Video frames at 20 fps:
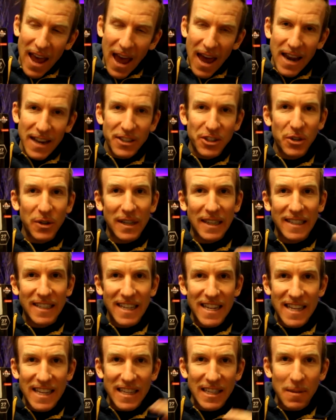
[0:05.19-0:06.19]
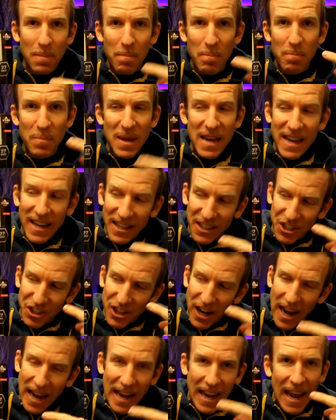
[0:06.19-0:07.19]
And as you can see, this big
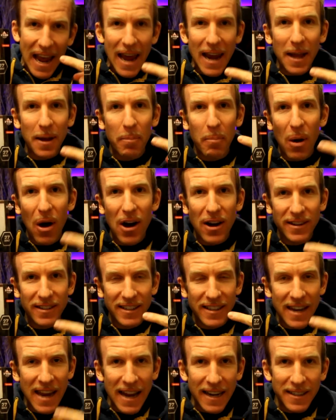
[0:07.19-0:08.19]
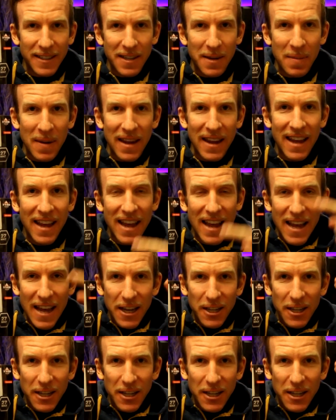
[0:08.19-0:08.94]
gigantic box next to me